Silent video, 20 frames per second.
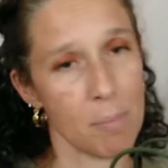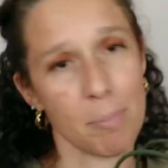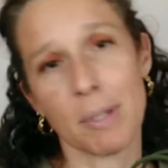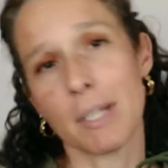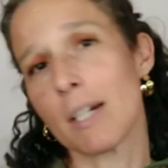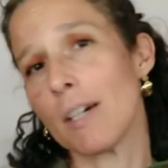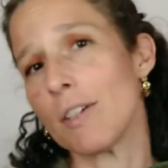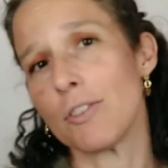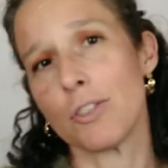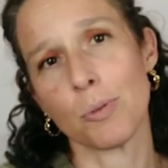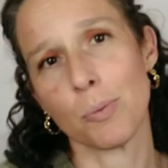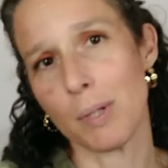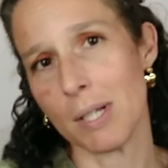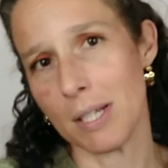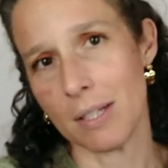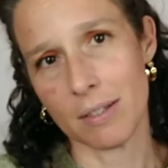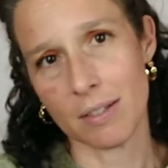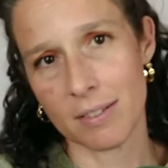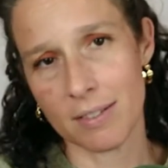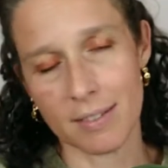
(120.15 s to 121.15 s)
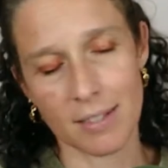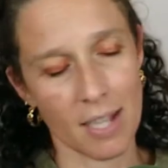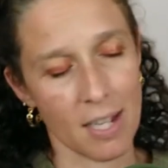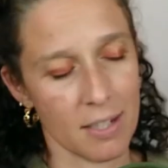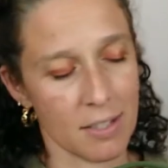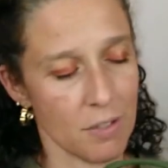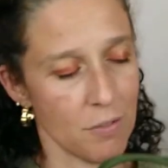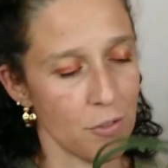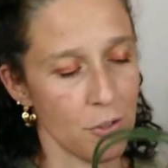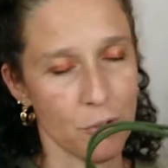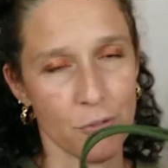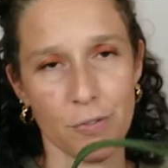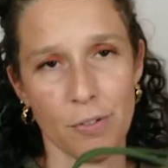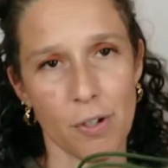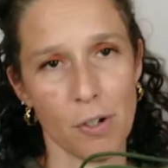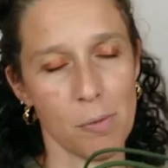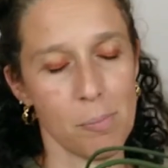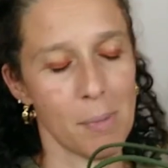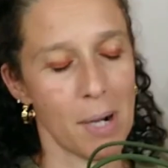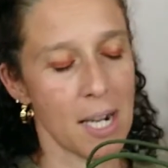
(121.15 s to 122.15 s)
because you will understand if you
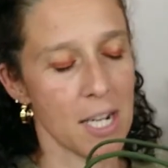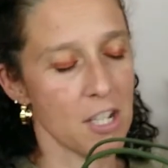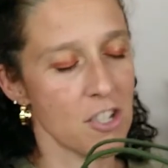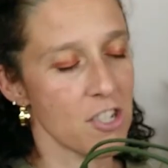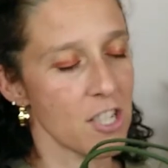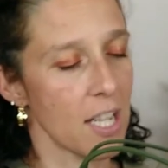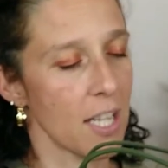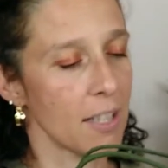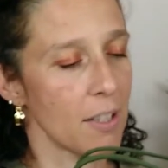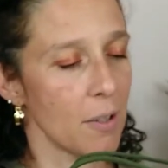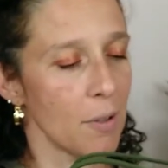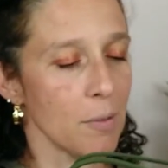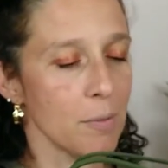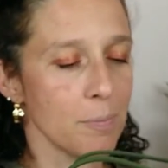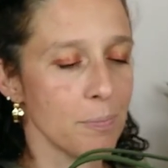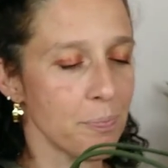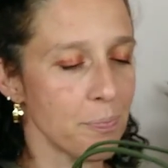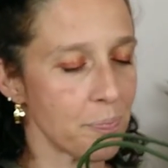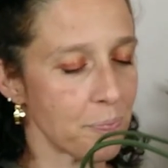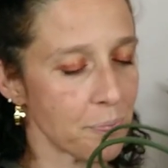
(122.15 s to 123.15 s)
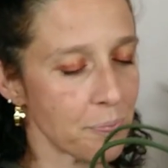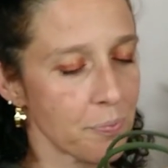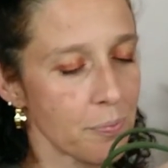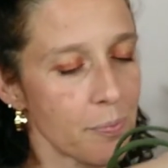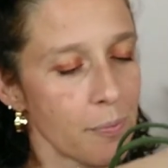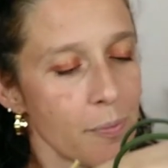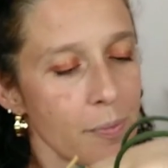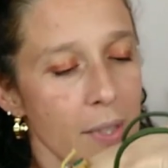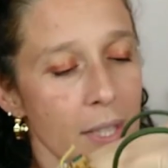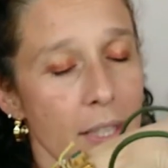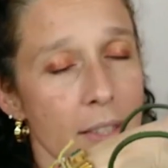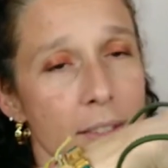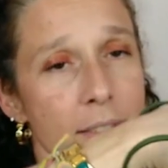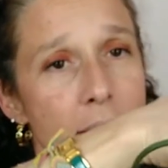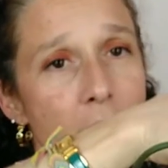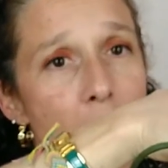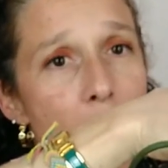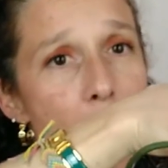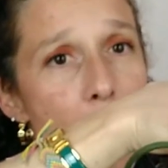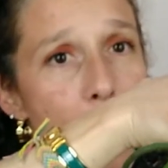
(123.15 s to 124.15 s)
follow my channel.
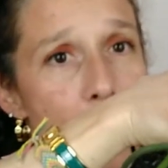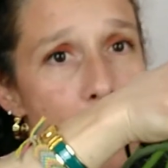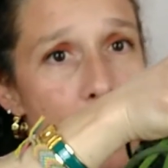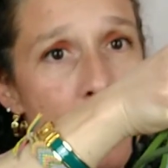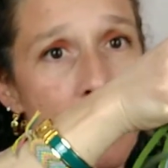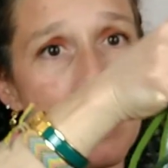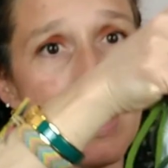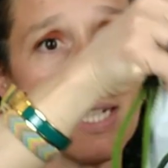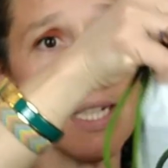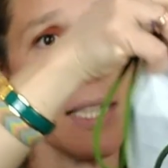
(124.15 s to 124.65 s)
So